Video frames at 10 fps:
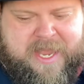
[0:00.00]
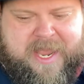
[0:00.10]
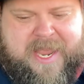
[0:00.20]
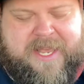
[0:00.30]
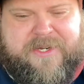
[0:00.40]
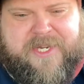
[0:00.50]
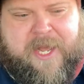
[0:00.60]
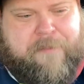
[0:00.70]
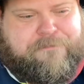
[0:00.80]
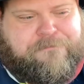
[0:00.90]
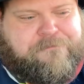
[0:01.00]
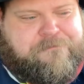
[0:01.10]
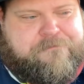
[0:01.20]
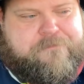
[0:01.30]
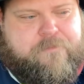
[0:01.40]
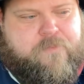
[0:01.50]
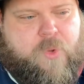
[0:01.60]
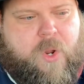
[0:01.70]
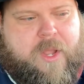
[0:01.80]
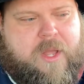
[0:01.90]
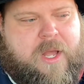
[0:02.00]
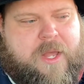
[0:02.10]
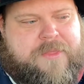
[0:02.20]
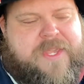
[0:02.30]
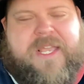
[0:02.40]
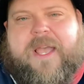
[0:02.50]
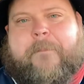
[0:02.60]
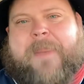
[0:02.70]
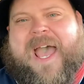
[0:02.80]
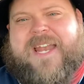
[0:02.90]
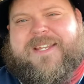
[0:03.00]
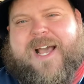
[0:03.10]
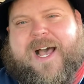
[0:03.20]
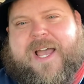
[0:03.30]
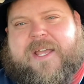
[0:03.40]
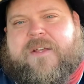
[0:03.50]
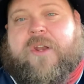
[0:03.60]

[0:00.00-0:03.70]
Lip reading: And the bad guy,